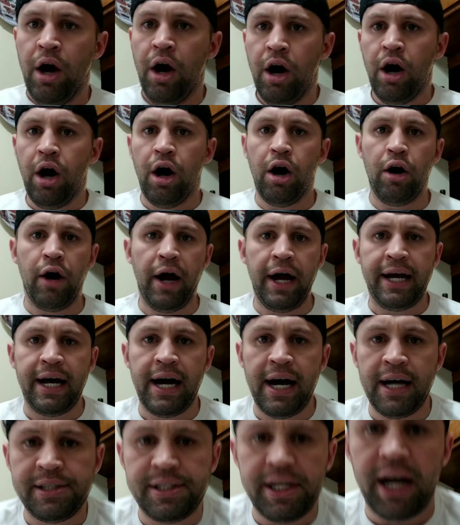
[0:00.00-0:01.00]
All right,
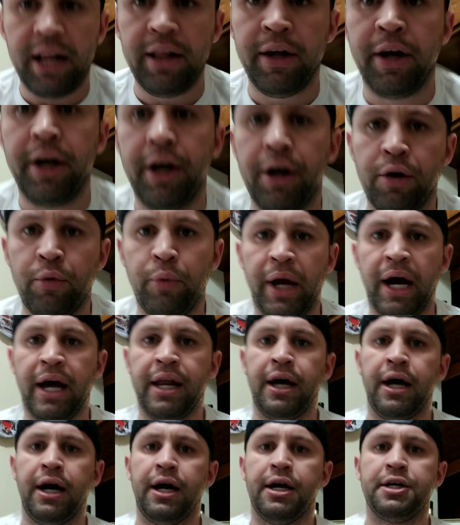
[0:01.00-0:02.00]
guys, Tyler here. We got
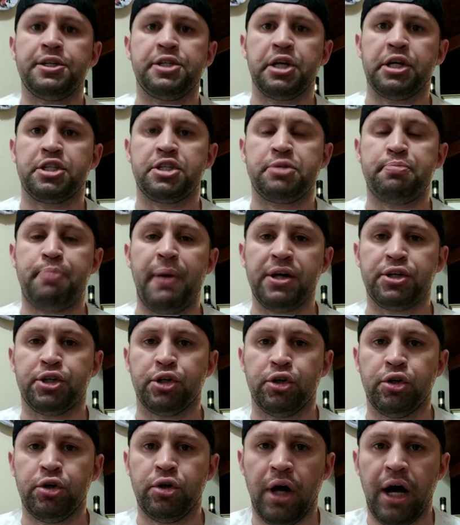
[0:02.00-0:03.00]
a
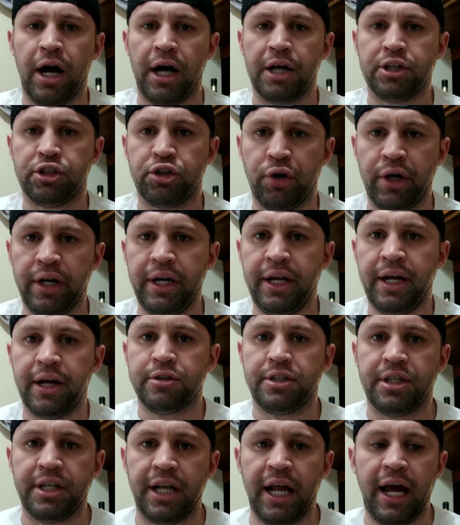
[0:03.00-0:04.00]
special treat here
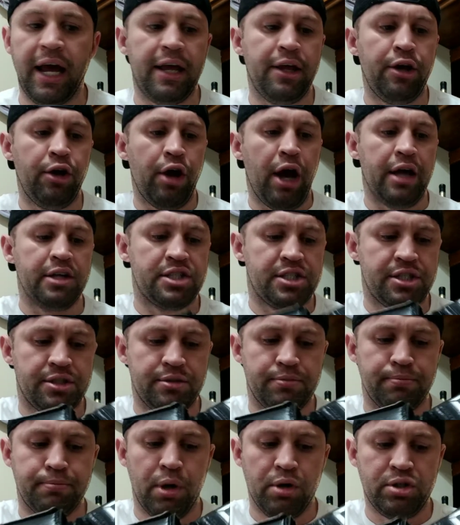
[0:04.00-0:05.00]
today. As
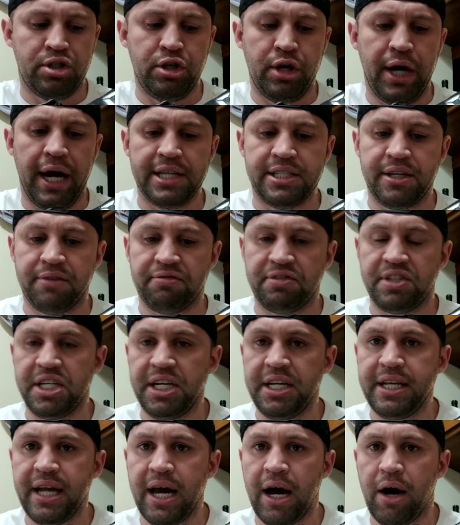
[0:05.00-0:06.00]
most of you guys have
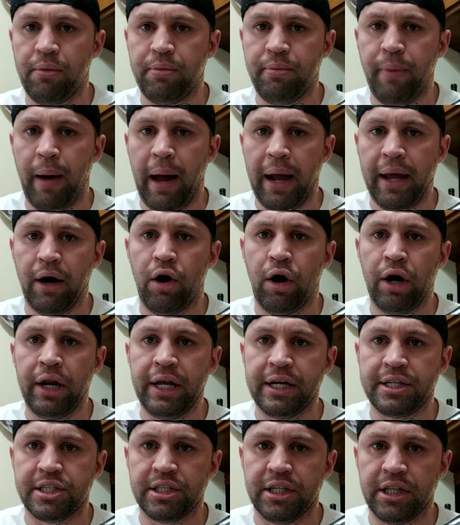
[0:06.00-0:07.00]
seen now, my
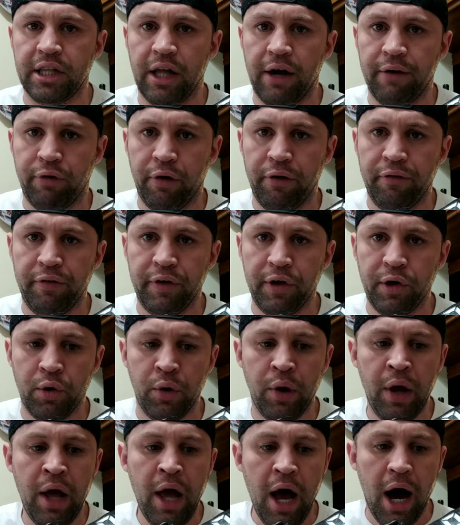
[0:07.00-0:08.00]
Onix glove
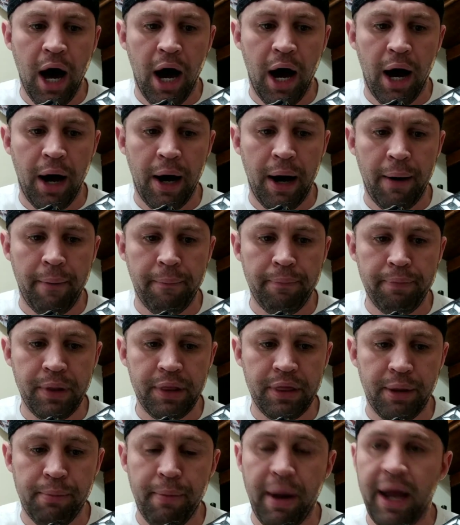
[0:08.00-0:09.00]
review.
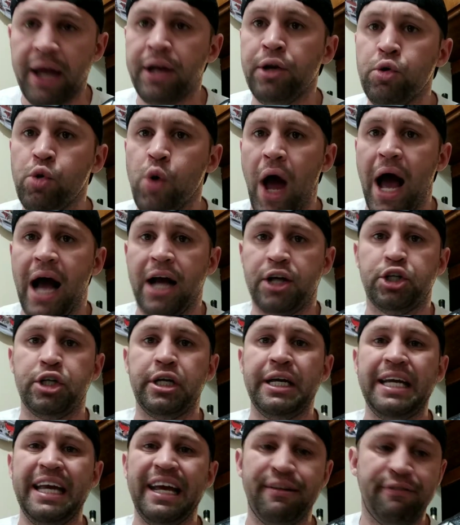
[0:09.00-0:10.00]
The man who
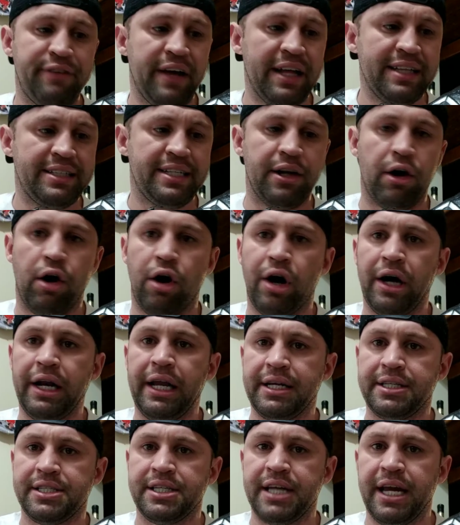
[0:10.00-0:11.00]
actually invented
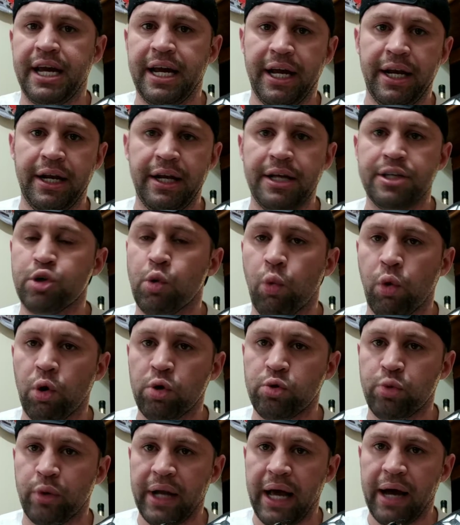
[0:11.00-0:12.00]
Onix and is a
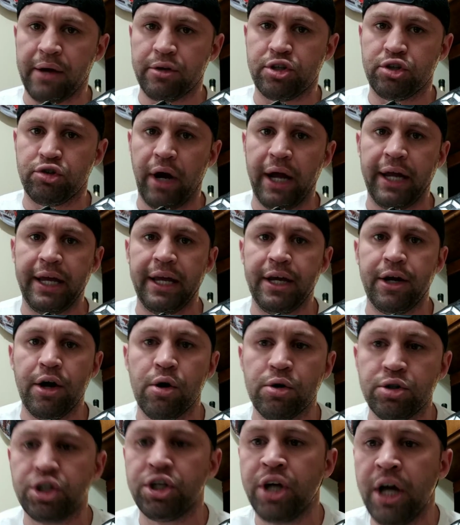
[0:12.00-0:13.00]
world-renowned striking
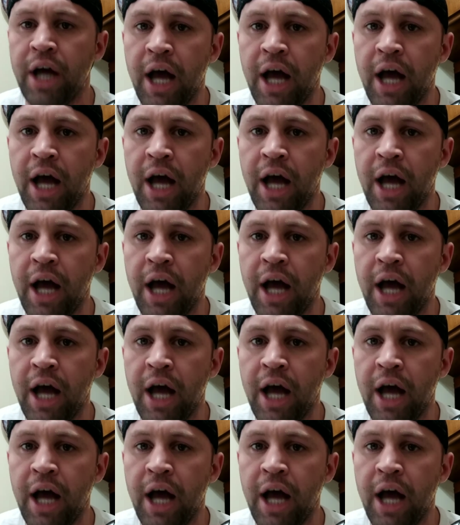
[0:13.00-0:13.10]
coach,